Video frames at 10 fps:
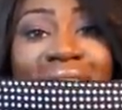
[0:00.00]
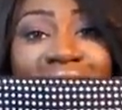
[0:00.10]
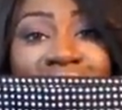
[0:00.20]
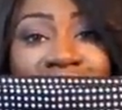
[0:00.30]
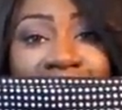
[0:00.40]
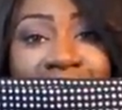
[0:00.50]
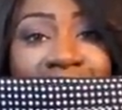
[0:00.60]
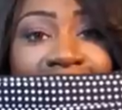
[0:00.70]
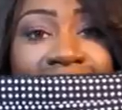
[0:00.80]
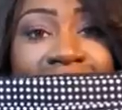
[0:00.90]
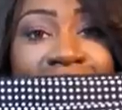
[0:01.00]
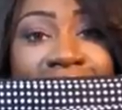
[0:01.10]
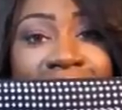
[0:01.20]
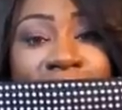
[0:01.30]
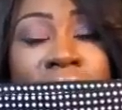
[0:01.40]
like the fact that it has
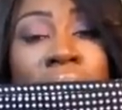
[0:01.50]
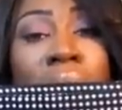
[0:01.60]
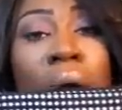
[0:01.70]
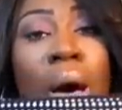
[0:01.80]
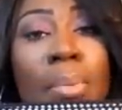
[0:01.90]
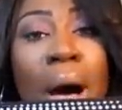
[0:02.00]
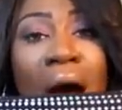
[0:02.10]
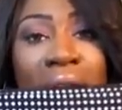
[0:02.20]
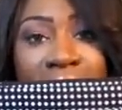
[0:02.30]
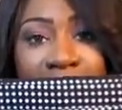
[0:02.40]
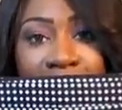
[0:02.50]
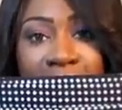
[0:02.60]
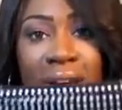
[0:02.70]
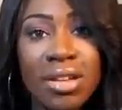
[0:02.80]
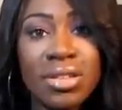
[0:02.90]
these pocket
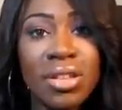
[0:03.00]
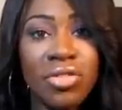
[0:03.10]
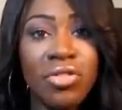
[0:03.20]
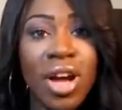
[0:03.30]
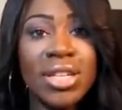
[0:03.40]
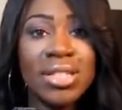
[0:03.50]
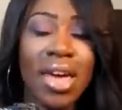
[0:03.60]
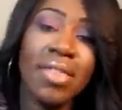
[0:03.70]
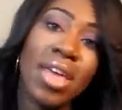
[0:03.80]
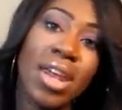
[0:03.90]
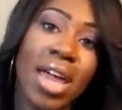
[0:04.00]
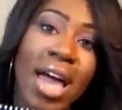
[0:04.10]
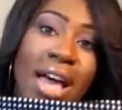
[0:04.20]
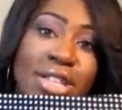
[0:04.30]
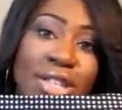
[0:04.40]
details in the front and then it
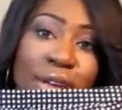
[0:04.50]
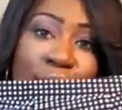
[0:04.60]
has